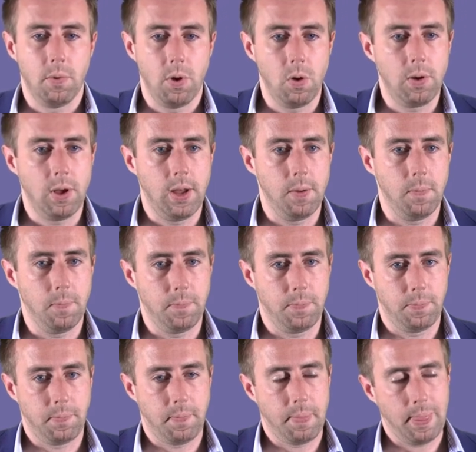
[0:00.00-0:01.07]
Okay,
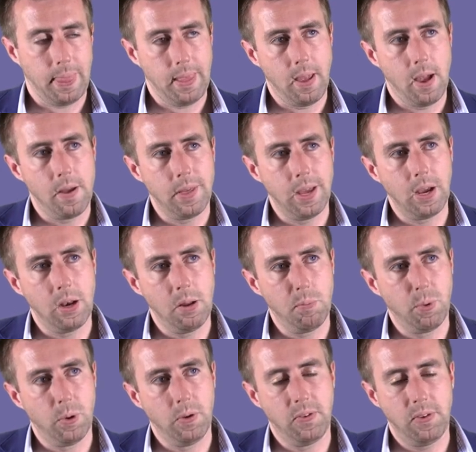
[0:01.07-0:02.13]
I think an
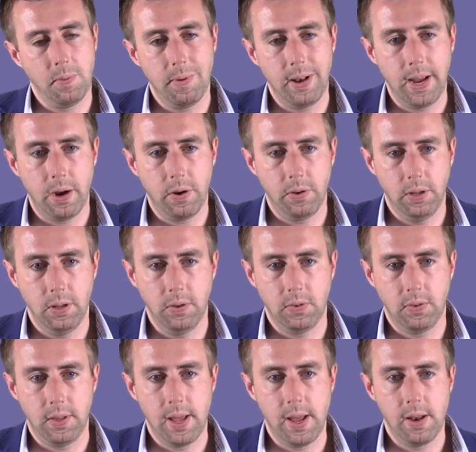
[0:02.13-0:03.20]
important similarity
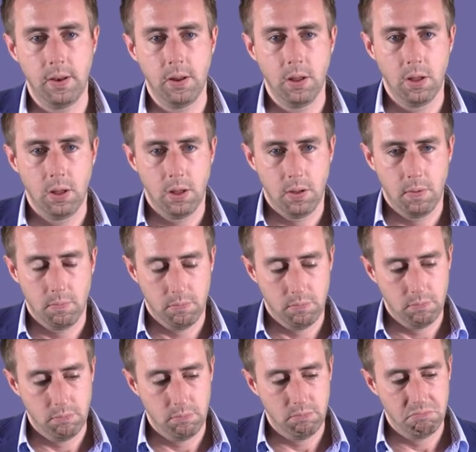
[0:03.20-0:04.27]
is that,
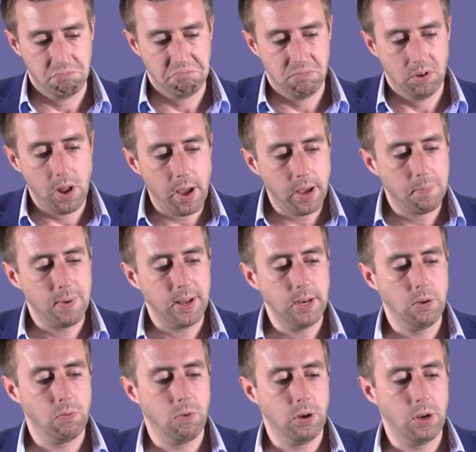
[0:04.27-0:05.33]
like
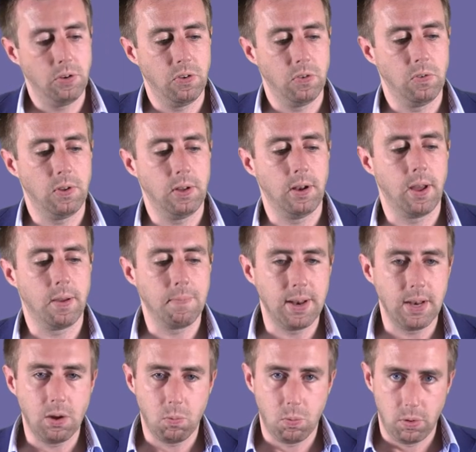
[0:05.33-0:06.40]
many religions and like
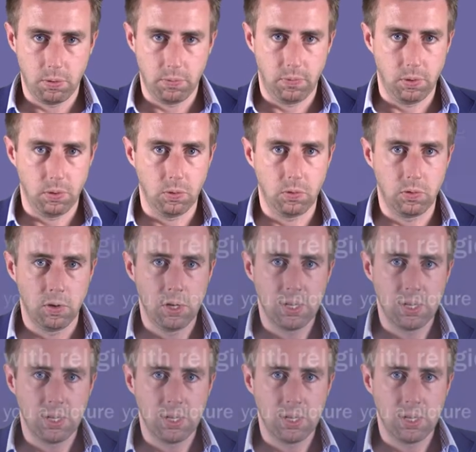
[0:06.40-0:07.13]
many worldviews,